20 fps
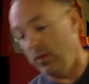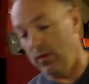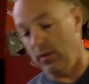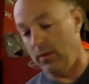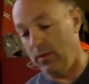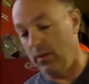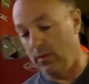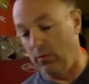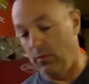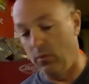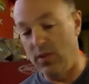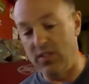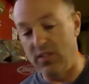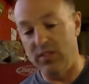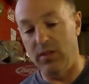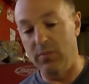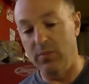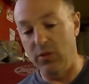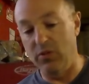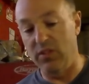the
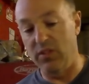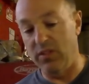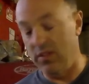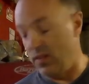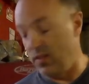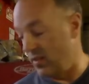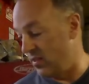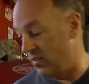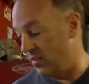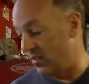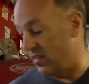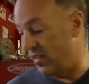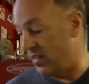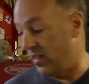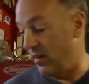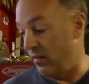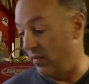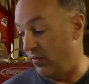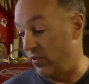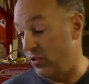reason I'm using this instead
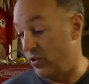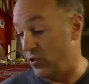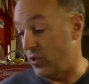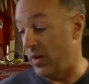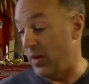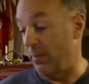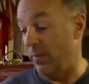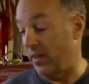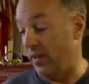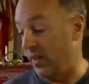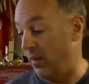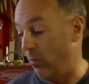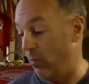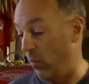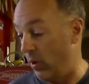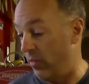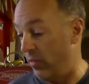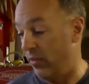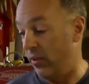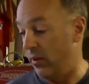of the strap that came
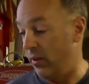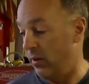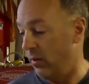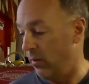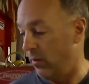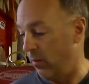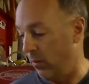with it,